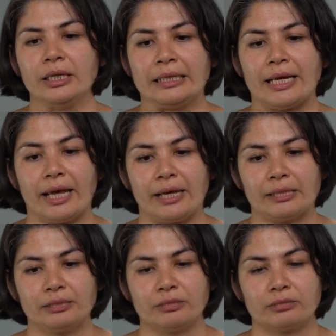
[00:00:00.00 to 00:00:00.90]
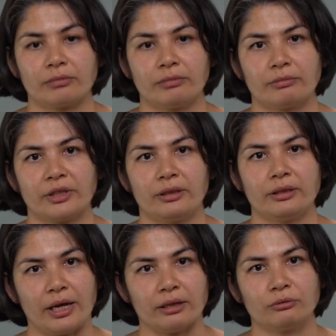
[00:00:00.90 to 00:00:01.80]
And
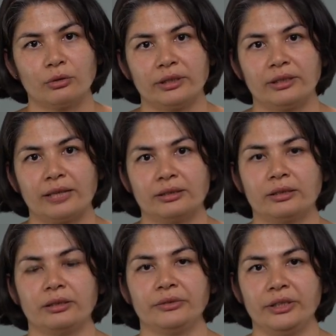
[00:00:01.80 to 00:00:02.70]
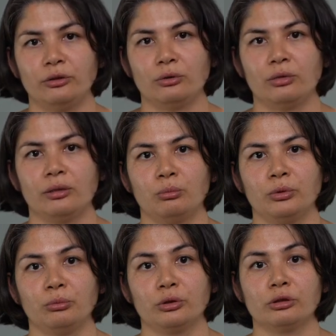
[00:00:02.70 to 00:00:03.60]
yeah, for the next video, we
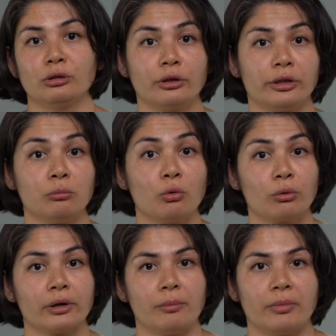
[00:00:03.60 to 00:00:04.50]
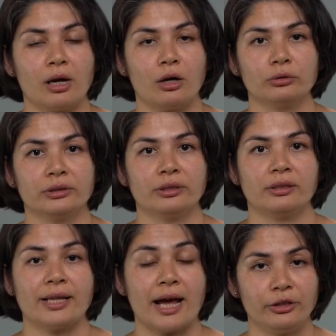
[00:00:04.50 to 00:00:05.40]
would learn more about
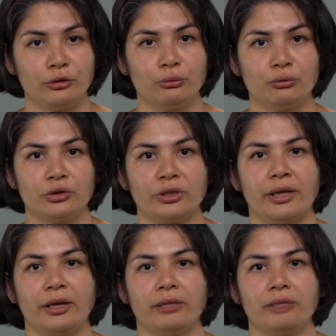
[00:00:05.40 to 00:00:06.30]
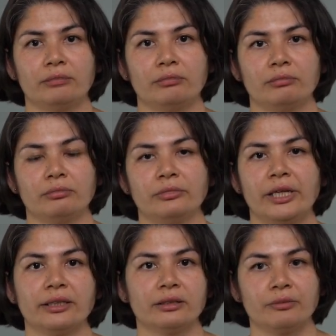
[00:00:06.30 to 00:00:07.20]
land use and
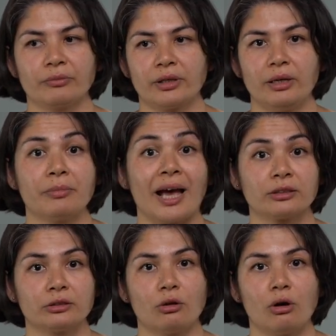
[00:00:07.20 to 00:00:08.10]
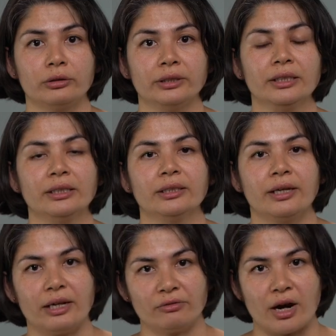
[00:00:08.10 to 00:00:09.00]
negative impacts on
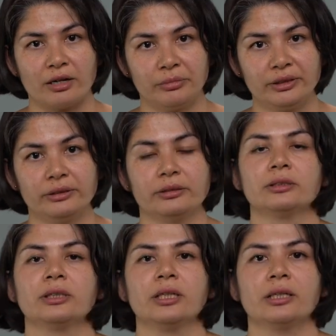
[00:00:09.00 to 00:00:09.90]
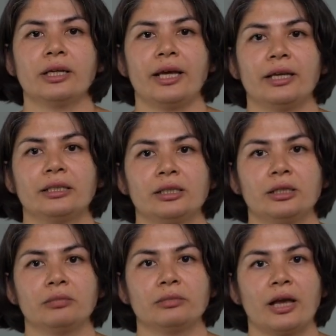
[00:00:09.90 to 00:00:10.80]
environment. And
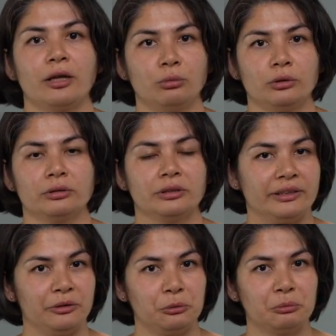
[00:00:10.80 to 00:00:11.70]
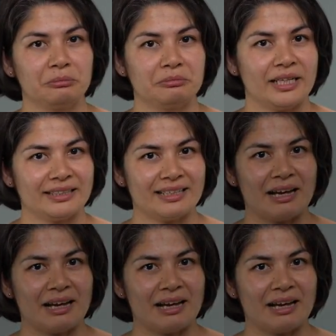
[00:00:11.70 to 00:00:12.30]
I will see you next time.